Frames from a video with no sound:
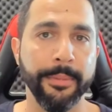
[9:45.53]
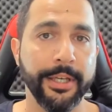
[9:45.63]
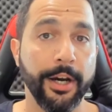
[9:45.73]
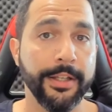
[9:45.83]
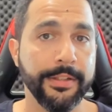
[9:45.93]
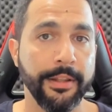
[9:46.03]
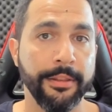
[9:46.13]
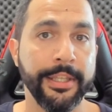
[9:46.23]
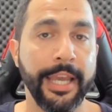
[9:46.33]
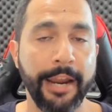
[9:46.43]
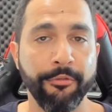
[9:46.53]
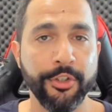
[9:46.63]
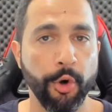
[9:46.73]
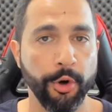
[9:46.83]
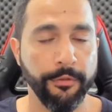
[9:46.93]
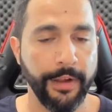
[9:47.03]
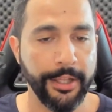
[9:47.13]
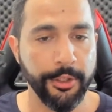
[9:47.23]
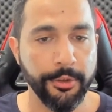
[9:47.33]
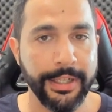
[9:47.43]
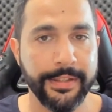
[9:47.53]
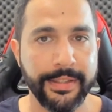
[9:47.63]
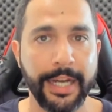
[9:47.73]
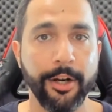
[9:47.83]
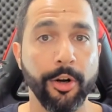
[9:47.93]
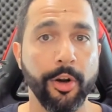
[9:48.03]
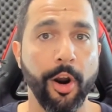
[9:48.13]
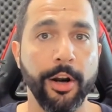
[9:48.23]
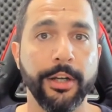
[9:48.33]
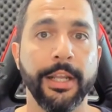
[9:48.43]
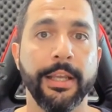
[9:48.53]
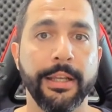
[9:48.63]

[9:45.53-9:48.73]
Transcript: because the average order value inside our cart